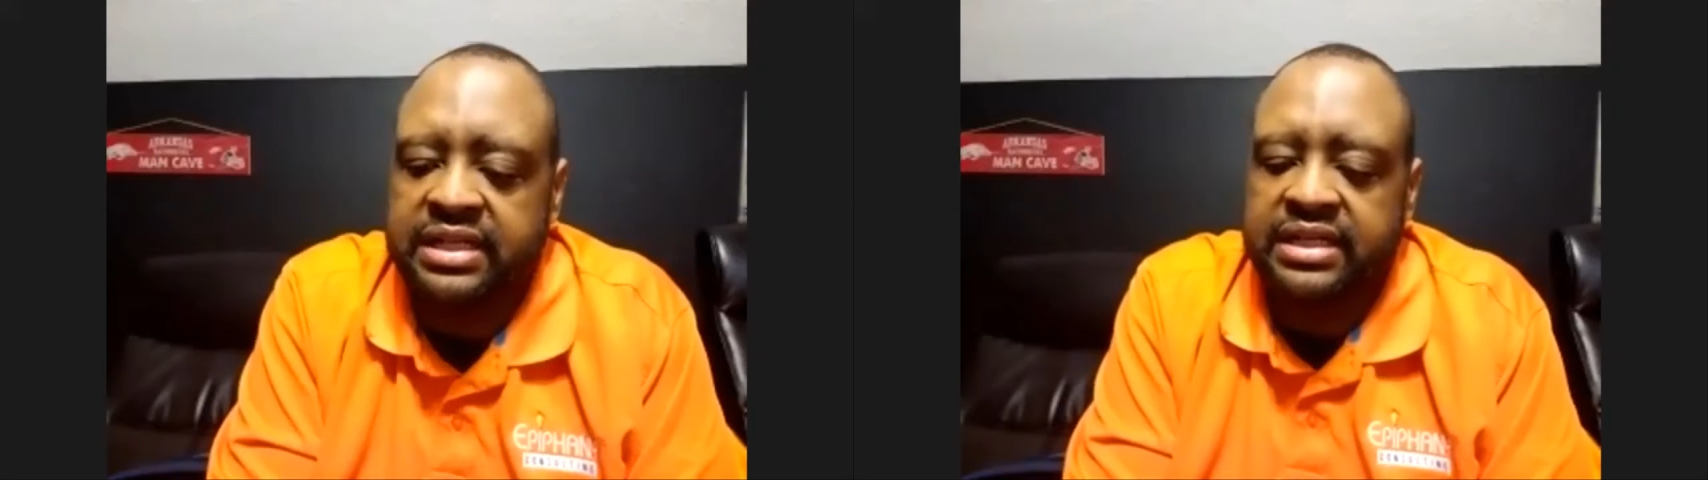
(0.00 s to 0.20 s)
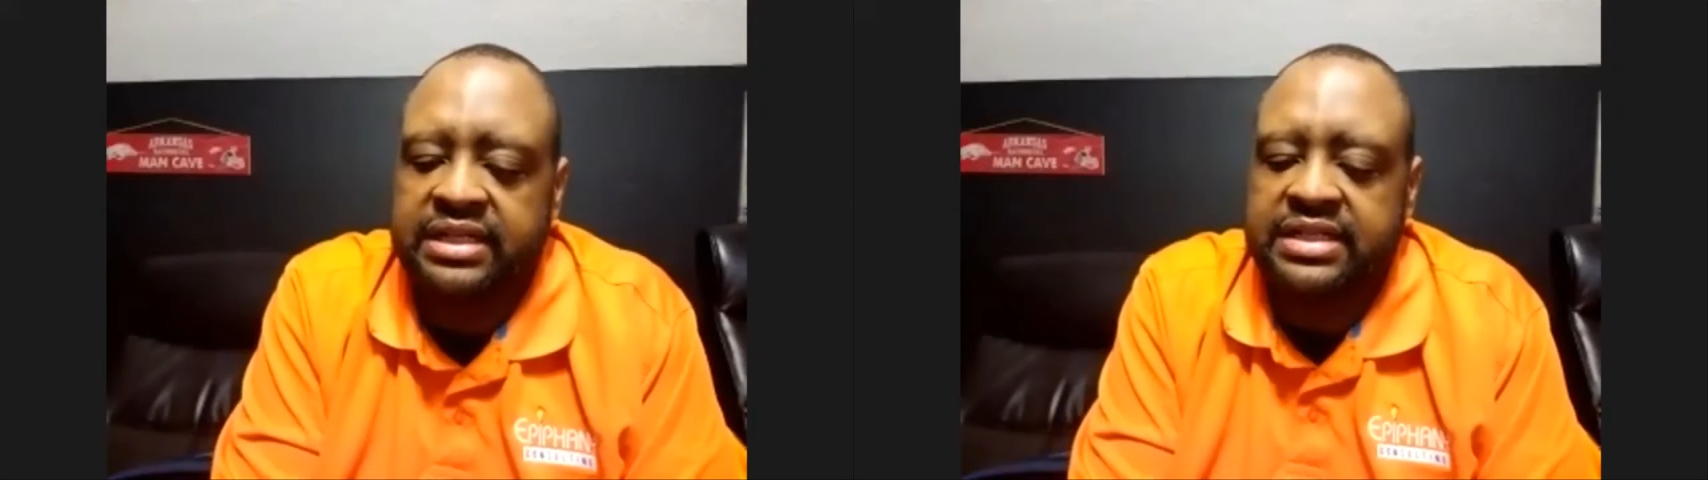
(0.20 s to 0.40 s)

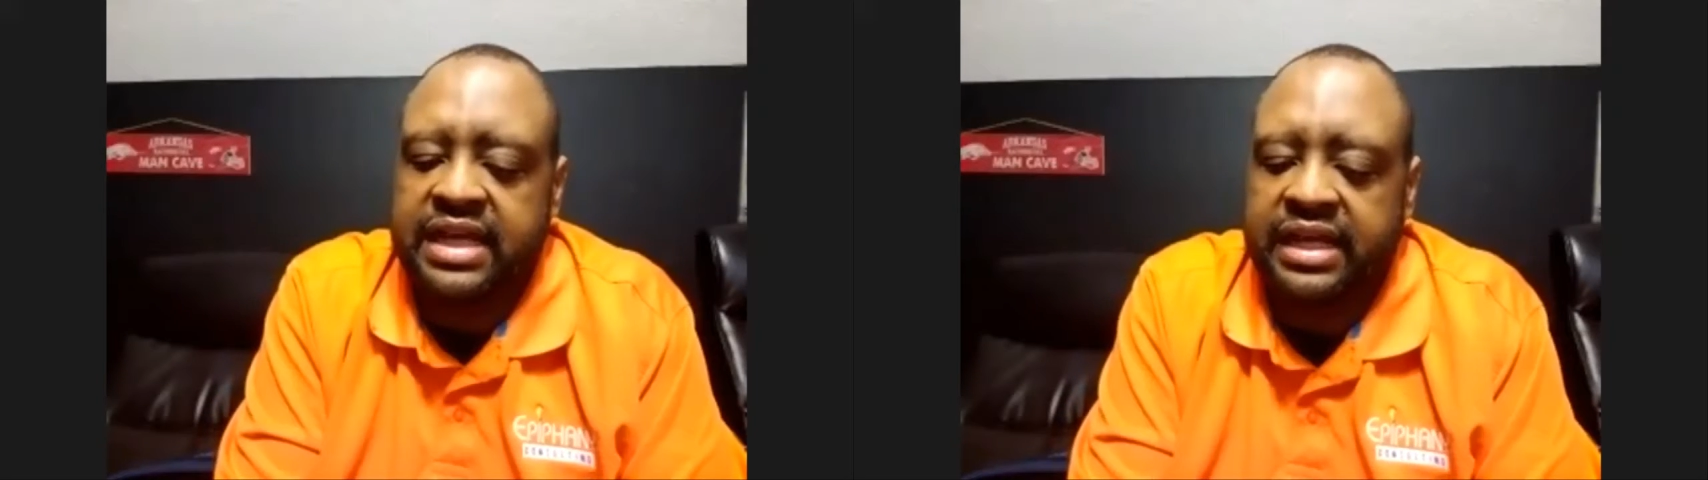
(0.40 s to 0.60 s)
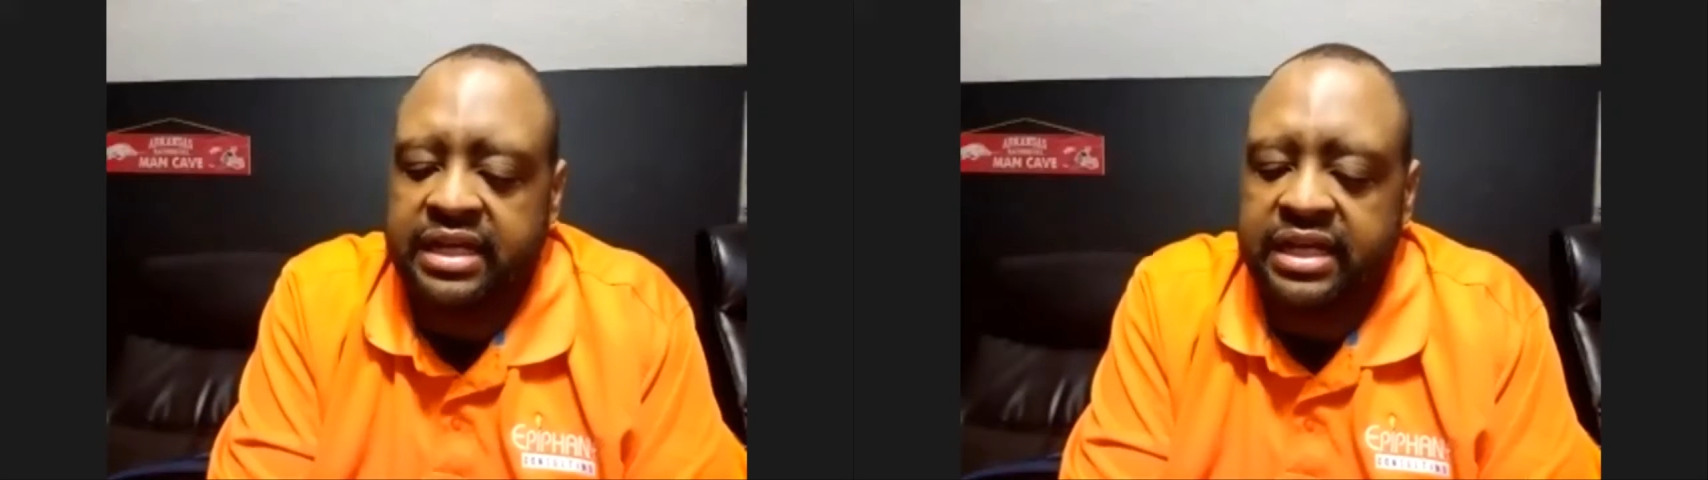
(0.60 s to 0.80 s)
taking
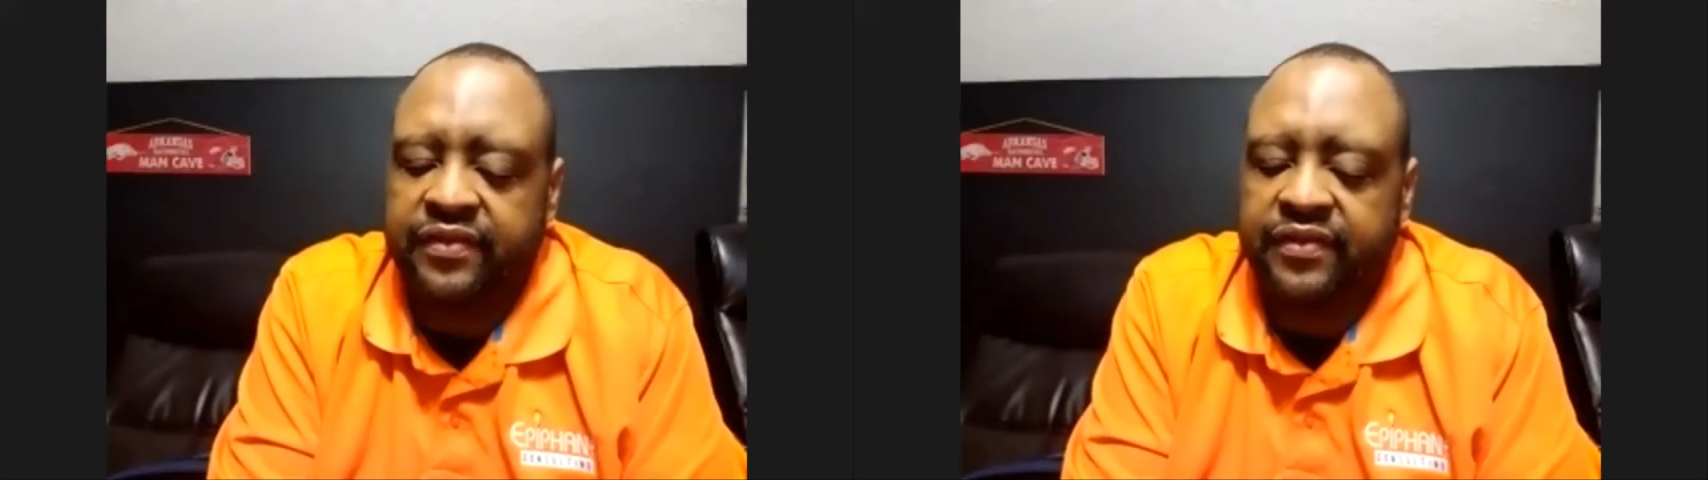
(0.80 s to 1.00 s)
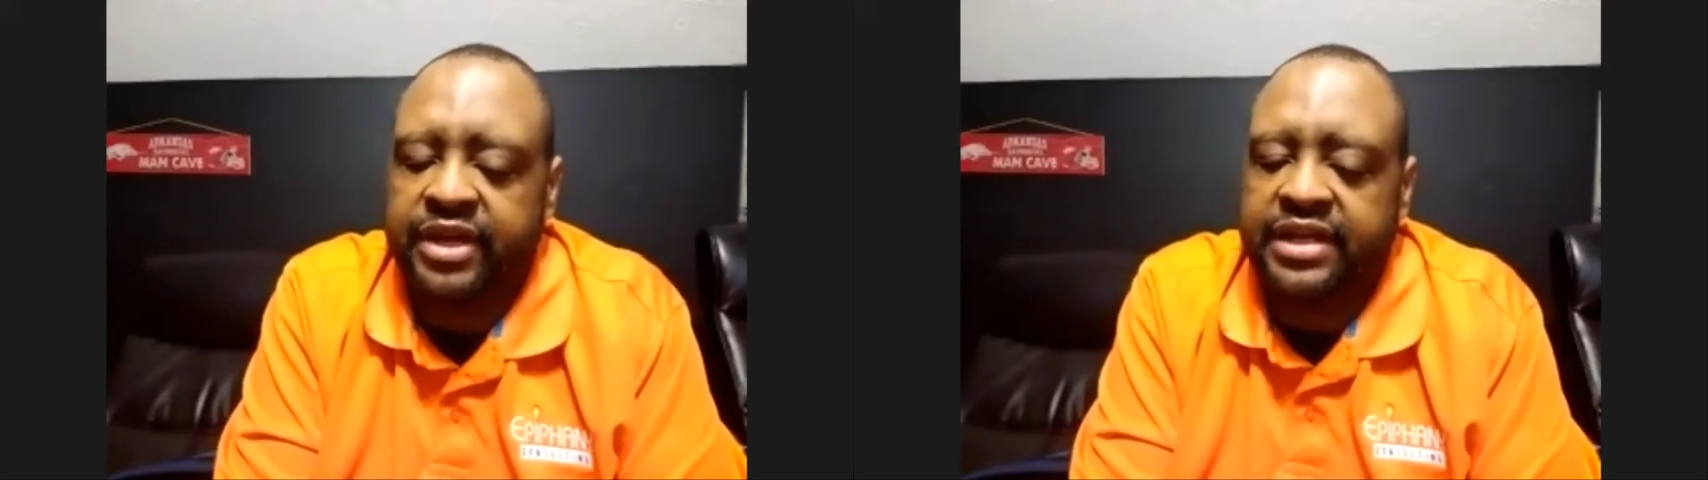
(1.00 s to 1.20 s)
in the
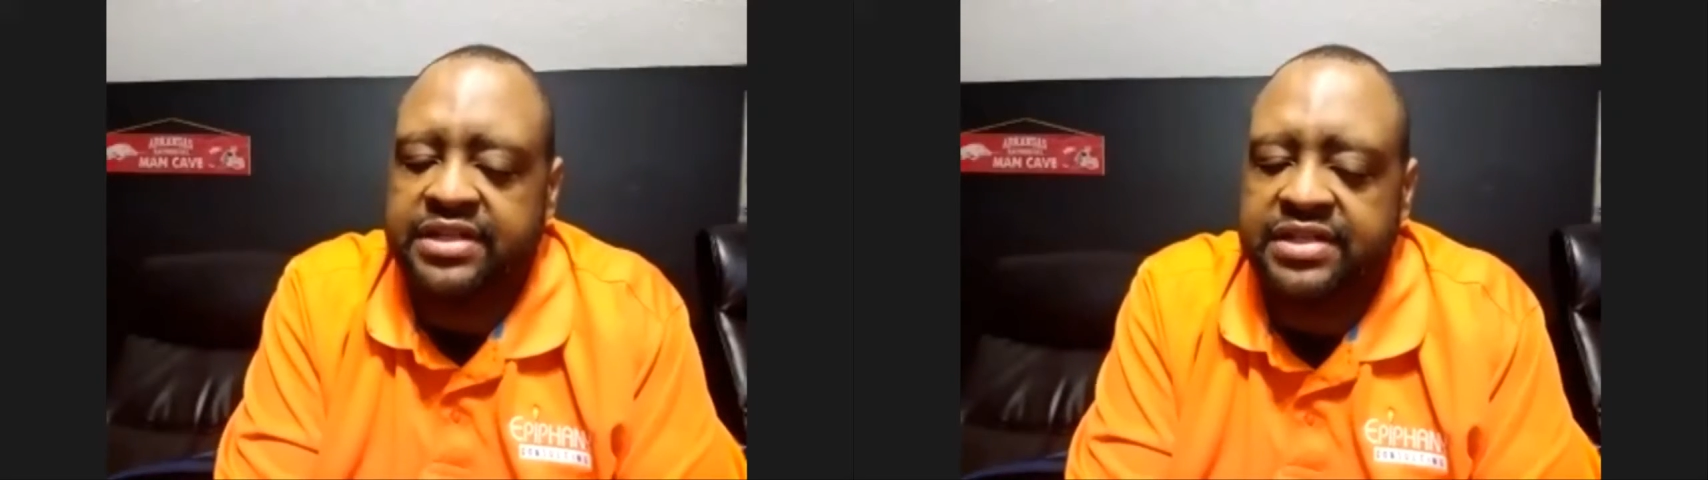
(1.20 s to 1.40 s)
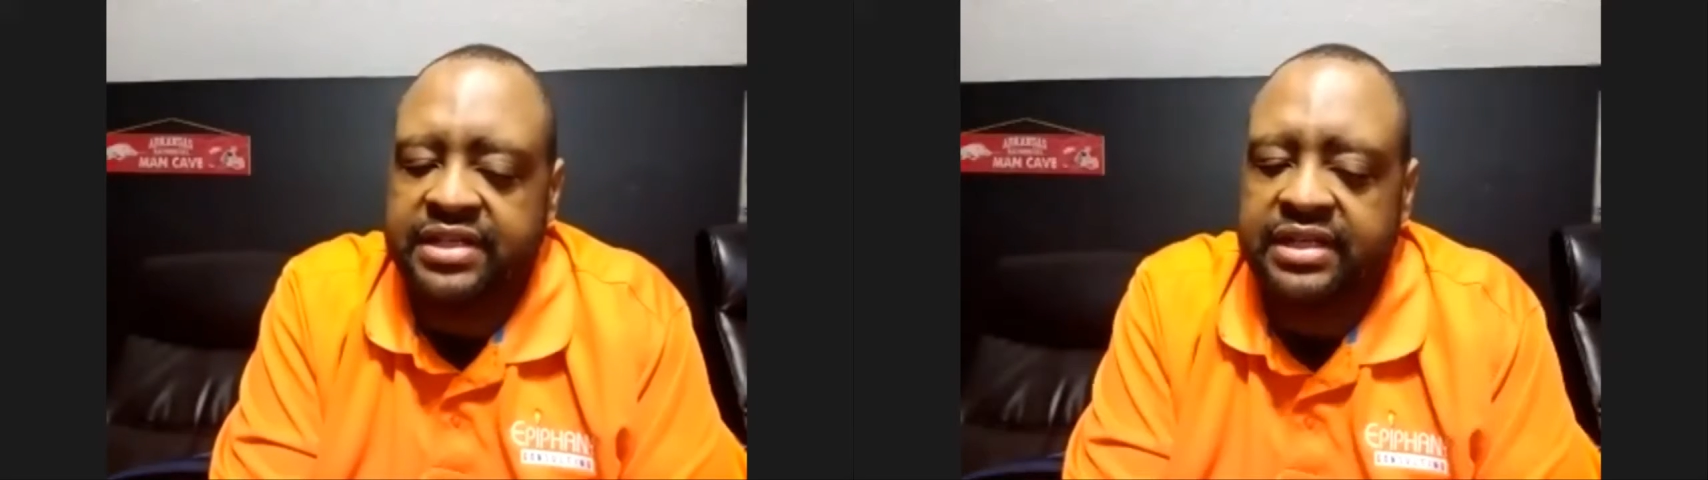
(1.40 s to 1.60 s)

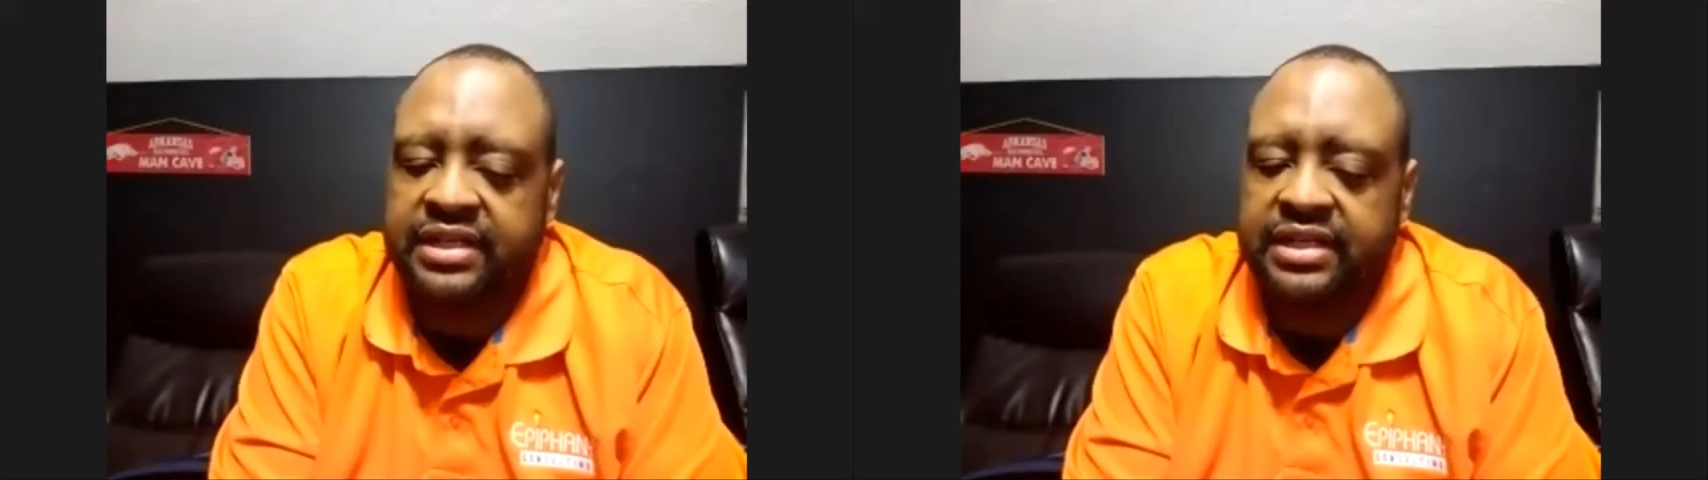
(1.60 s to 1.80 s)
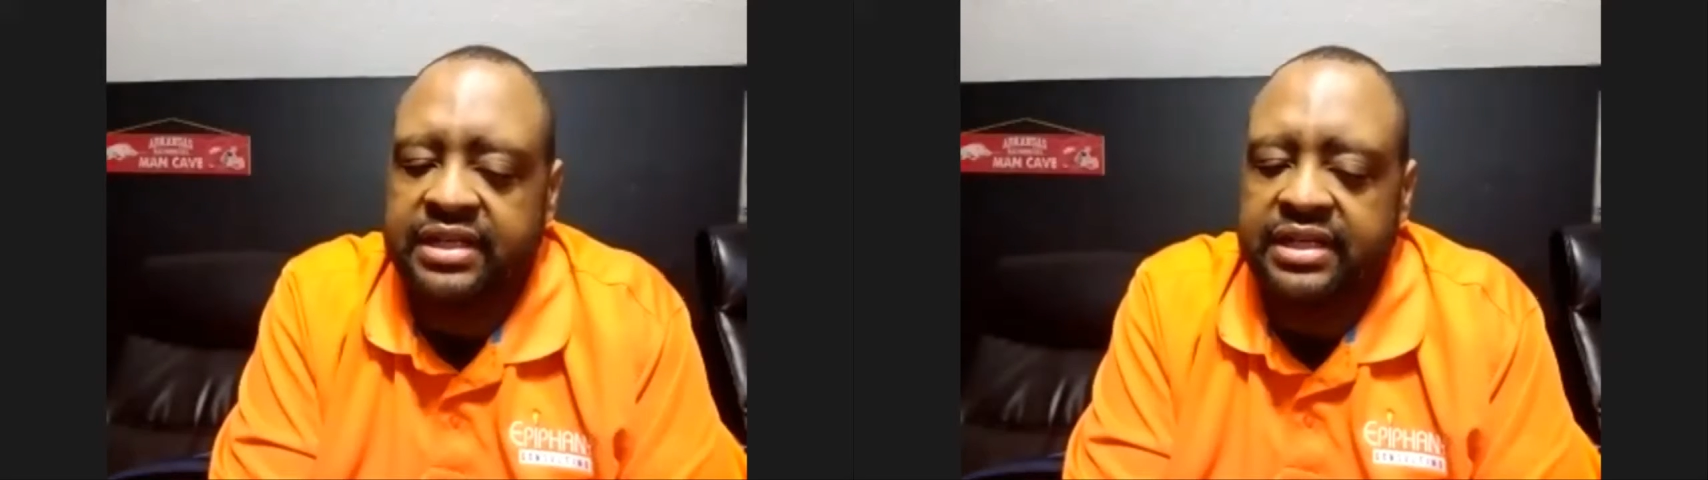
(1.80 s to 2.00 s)
information.